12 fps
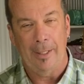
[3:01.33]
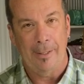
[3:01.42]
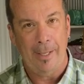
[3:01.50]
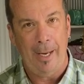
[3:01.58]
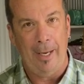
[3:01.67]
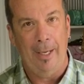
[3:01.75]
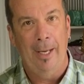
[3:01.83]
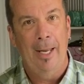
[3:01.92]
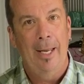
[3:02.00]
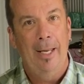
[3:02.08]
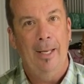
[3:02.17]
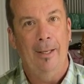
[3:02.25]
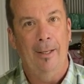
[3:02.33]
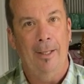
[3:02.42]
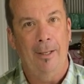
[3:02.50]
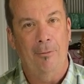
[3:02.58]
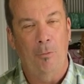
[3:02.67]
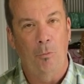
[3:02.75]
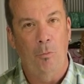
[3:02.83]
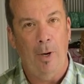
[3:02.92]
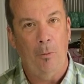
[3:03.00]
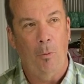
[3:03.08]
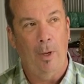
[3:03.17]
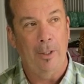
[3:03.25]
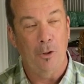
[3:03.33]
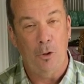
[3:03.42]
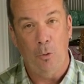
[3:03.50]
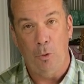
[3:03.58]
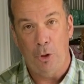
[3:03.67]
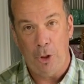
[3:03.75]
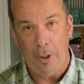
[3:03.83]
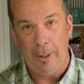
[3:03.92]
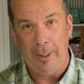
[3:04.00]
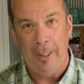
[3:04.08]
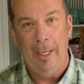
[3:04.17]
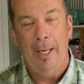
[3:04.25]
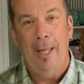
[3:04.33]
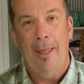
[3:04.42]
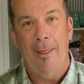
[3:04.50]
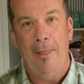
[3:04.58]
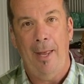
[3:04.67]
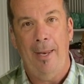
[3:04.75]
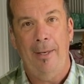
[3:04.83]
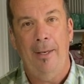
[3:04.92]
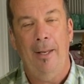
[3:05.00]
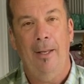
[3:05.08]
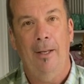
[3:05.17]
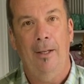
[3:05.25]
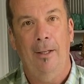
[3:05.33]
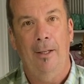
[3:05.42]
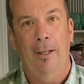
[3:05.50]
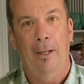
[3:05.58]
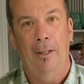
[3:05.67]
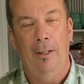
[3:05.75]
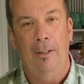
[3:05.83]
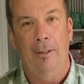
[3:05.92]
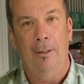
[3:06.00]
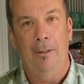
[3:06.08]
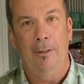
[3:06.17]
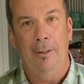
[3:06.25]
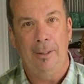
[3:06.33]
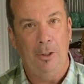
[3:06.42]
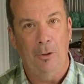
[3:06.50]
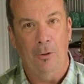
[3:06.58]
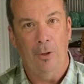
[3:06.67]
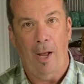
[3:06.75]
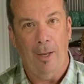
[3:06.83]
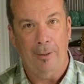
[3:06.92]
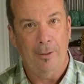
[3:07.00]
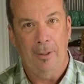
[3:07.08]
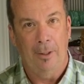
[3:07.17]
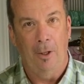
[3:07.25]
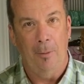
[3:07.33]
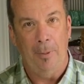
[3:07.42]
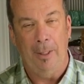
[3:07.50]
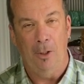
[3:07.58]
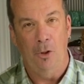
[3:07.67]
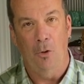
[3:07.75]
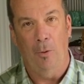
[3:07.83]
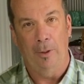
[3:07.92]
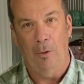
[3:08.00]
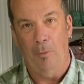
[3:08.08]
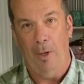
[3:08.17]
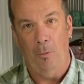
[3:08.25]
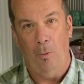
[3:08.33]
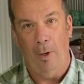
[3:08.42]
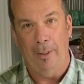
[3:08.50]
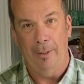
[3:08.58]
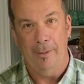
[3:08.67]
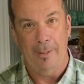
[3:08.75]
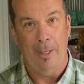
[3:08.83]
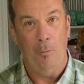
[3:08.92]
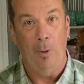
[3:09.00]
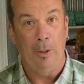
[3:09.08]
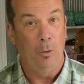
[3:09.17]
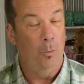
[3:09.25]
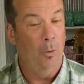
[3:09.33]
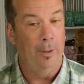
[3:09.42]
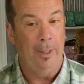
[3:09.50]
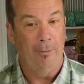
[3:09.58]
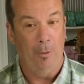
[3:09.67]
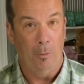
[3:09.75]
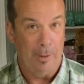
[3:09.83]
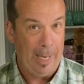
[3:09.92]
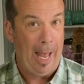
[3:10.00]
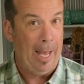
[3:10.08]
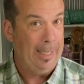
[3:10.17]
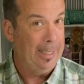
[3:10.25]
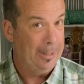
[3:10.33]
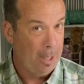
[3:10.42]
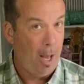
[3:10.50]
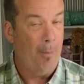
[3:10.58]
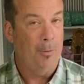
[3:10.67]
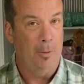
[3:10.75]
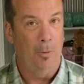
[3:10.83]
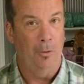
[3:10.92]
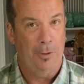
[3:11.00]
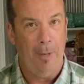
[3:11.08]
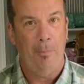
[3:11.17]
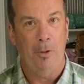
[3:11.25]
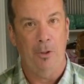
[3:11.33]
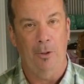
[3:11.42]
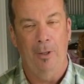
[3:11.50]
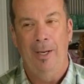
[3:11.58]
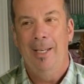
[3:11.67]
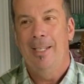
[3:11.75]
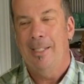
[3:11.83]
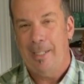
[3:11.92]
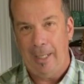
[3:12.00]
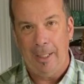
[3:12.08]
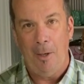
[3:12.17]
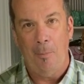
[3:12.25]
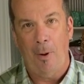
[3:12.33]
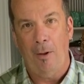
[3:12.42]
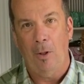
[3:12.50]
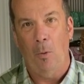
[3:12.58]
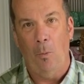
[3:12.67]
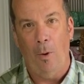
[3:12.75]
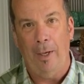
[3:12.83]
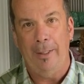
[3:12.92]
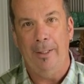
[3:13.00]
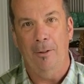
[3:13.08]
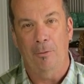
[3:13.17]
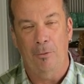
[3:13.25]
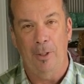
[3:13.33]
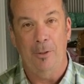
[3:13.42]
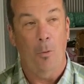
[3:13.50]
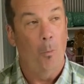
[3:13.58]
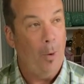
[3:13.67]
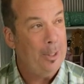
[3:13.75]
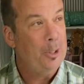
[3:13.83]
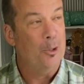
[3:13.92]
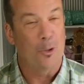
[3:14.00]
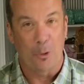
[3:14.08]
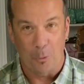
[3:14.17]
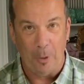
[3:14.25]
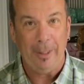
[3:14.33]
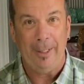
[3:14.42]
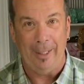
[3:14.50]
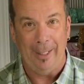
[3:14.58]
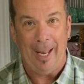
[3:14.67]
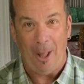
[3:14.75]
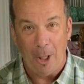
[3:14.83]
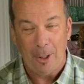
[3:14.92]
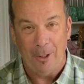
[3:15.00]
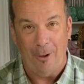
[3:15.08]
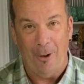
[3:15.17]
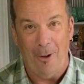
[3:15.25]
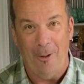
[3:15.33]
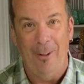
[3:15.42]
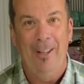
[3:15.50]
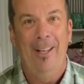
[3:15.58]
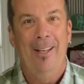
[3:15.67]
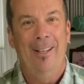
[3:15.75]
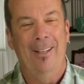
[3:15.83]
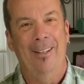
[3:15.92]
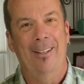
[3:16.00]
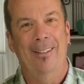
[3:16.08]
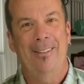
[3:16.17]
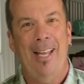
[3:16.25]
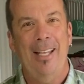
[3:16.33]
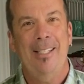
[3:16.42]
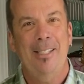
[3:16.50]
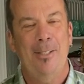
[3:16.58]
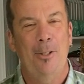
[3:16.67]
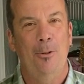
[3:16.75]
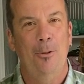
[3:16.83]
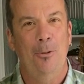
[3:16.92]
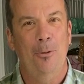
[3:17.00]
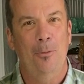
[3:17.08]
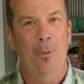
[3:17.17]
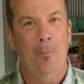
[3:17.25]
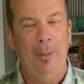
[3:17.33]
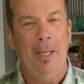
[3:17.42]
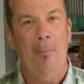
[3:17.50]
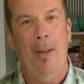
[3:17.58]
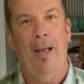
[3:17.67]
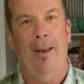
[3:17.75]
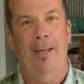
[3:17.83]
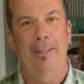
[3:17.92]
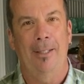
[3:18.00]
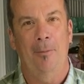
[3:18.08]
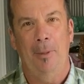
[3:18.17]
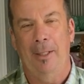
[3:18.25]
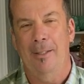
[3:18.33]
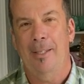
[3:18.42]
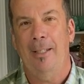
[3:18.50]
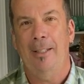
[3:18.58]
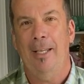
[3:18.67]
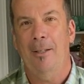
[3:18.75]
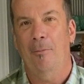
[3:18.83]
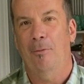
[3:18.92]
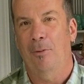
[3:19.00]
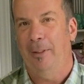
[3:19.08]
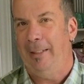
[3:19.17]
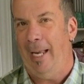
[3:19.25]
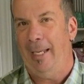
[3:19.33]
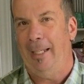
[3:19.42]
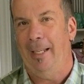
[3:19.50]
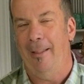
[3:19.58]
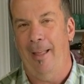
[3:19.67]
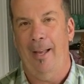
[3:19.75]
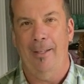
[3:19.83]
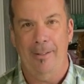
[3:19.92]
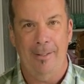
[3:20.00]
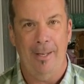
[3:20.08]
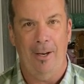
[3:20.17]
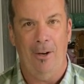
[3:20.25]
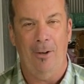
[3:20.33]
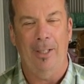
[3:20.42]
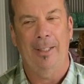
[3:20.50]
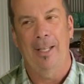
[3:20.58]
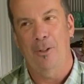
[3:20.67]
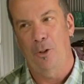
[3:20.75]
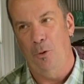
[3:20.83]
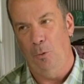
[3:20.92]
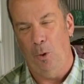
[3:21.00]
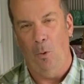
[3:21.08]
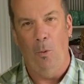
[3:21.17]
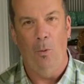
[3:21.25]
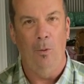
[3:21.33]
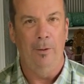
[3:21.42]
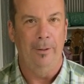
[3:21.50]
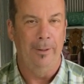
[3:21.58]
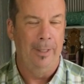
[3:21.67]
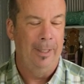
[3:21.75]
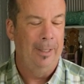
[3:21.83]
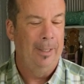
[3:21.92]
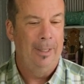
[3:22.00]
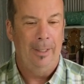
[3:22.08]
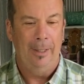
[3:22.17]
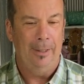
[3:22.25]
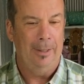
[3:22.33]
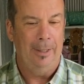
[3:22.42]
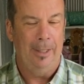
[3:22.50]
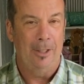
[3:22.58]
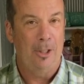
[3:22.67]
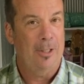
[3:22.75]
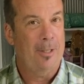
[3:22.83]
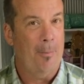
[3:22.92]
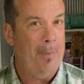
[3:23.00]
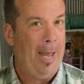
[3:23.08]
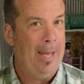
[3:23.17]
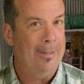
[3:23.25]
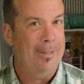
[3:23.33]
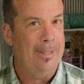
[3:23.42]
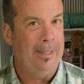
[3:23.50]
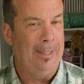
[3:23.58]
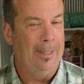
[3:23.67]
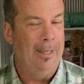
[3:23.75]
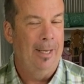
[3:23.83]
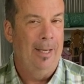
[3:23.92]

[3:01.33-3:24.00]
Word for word: say, uh, if red wine is too chilly, then uh, you're not going to be enjoying the red wine the same way you would if it was at its optimal temperature. Sticking a bottle of wine in the fridge when you're drinking alcohol uh, tends to be a bad idea because then you end up forgetting that it's there, it gets too cold, and it's just a bad scene.